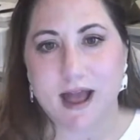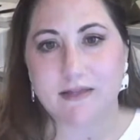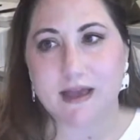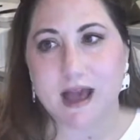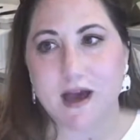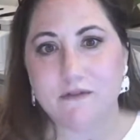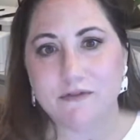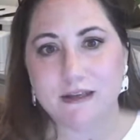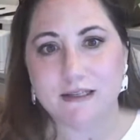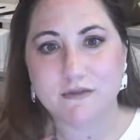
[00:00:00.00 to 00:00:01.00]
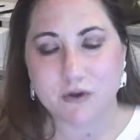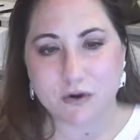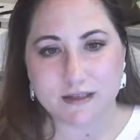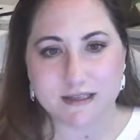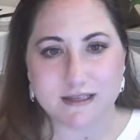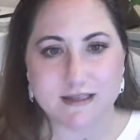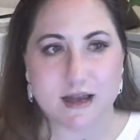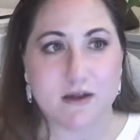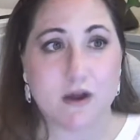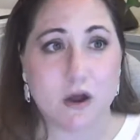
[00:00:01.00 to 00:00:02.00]
And they have these focuses
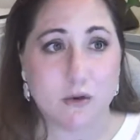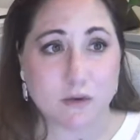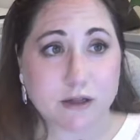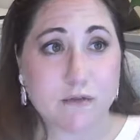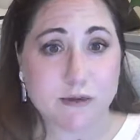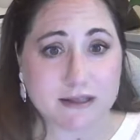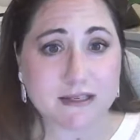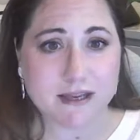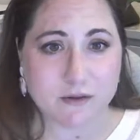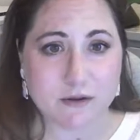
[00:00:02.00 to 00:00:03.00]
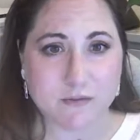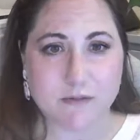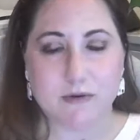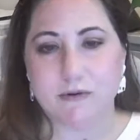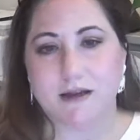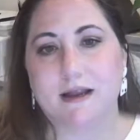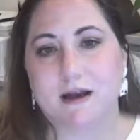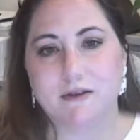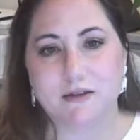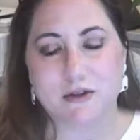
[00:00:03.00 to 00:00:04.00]
that really resonate with people right
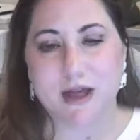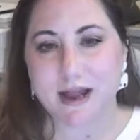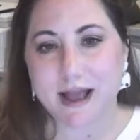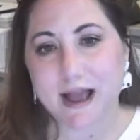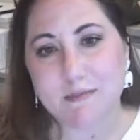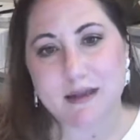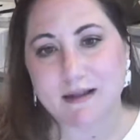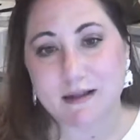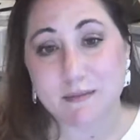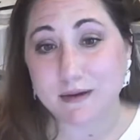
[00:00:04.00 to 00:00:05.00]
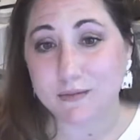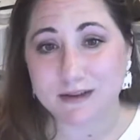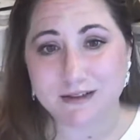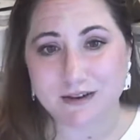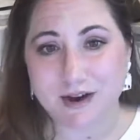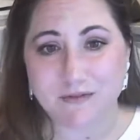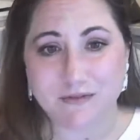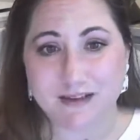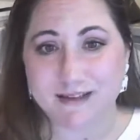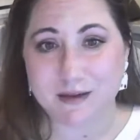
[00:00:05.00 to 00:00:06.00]
now. So that AIPLA Midwinter
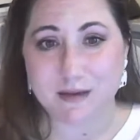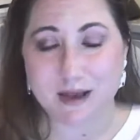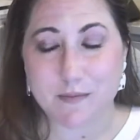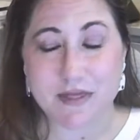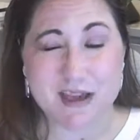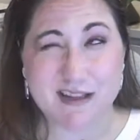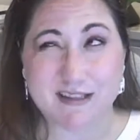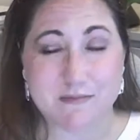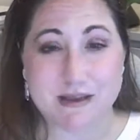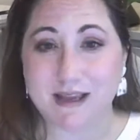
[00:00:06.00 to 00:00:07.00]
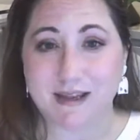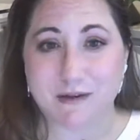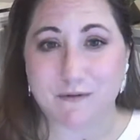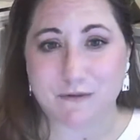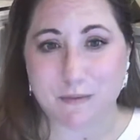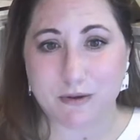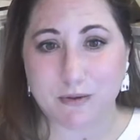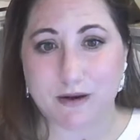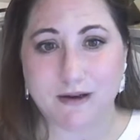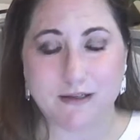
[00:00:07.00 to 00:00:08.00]
Conference coming up, I think it's the beginning of
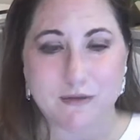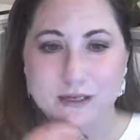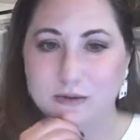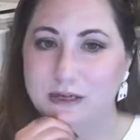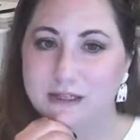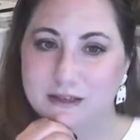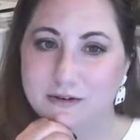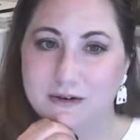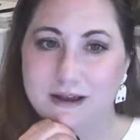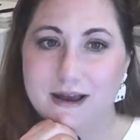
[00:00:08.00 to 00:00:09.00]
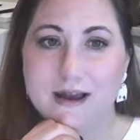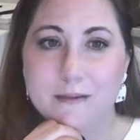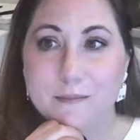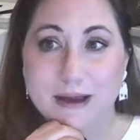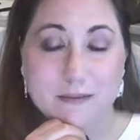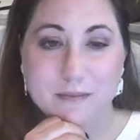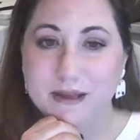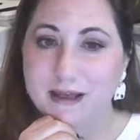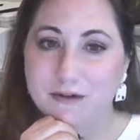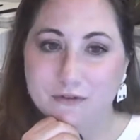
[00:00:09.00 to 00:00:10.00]
February 2022, might
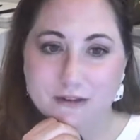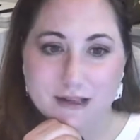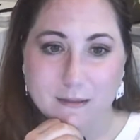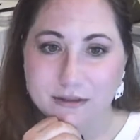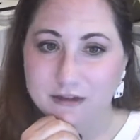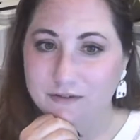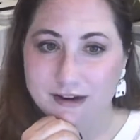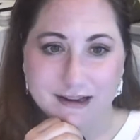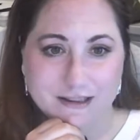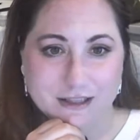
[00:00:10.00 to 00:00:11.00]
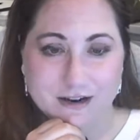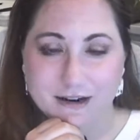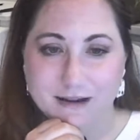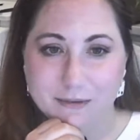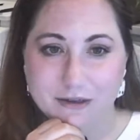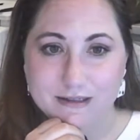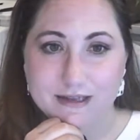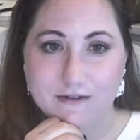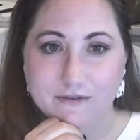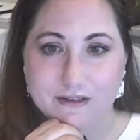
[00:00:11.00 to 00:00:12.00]
be that first option for next year in
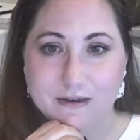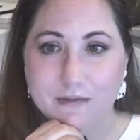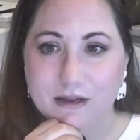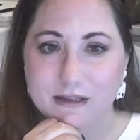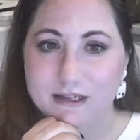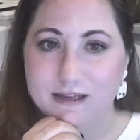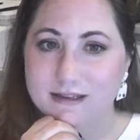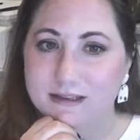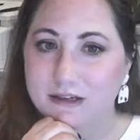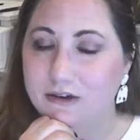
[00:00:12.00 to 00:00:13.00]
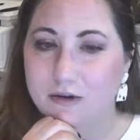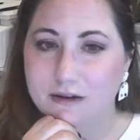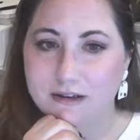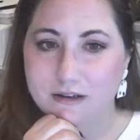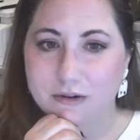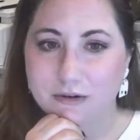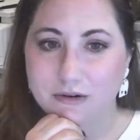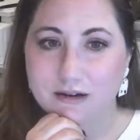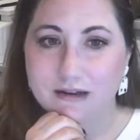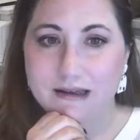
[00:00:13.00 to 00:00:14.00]
person for somebody to consider going to.